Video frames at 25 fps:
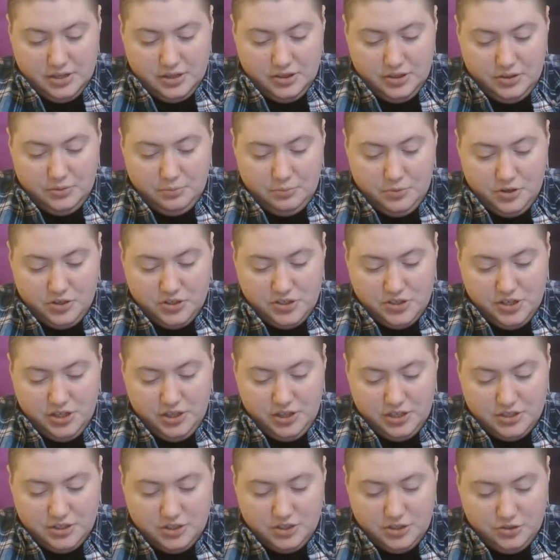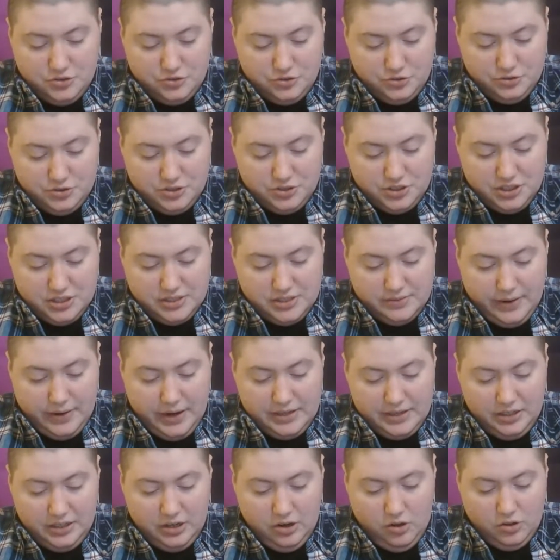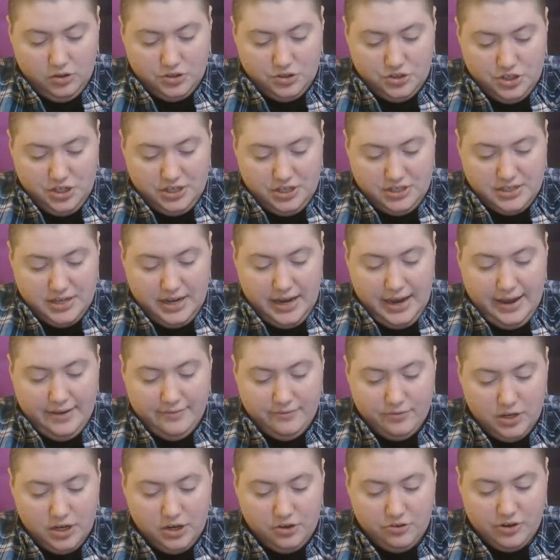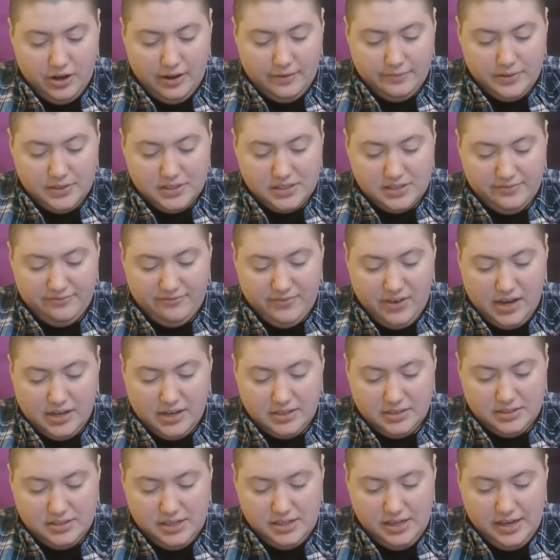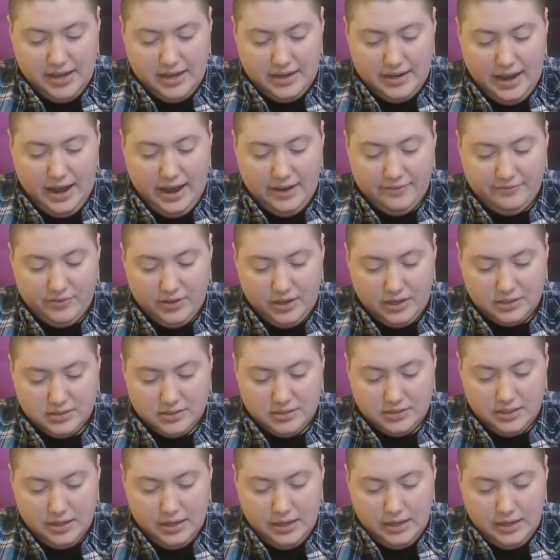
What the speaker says: the merciless intrusions of ideology into every crevice of fantasy and affect,